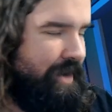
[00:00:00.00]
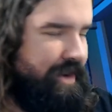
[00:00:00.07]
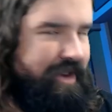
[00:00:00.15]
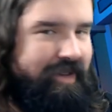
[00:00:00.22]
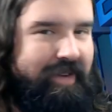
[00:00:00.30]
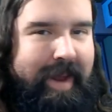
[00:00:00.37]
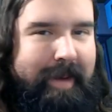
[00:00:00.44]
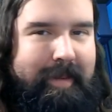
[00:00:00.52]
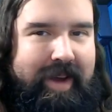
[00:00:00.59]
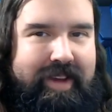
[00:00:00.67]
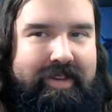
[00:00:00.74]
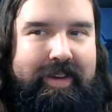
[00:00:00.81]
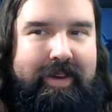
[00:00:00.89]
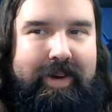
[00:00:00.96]
which is funny
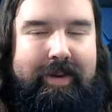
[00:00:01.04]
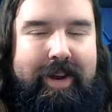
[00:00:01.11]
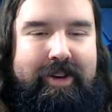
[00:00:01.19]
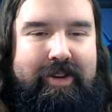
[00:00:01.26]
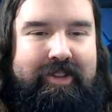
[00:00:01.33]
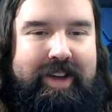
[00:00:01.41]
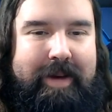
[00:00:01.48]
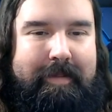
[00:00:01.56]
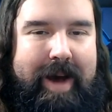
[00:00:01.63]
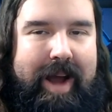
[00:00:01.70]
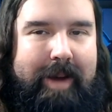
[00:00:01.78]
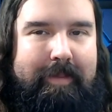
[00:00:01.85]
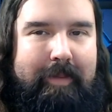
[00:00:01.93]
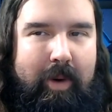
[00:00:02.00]
because the Green Ranger has come
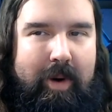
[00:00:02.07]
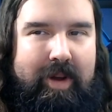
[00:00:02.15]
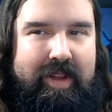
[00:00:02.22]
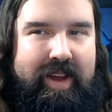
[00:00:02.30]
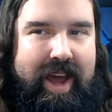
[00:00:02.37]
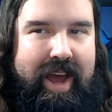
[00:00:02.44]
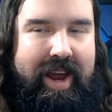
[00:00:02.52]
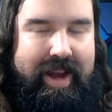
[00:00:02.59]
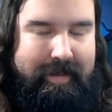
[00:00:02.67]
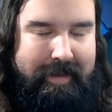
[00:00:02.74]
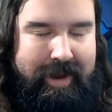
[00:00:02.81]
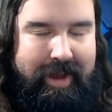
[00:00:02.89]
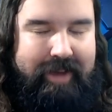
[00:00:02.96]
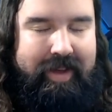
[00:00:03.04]
back more than
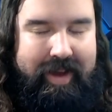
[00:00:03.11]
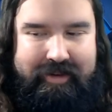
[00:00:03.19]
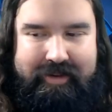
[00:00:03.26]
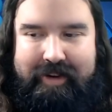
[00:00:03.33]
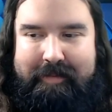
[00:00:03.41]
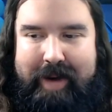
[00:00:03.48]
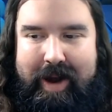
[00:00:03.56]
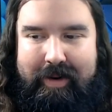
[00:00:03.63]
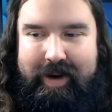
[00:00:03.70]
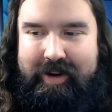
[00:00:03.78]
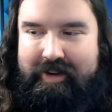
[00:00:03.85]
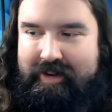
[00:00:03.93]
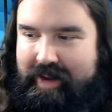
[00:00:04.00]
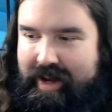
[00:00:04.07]
anybody in the history of Power
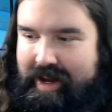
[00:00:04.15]
Rangers.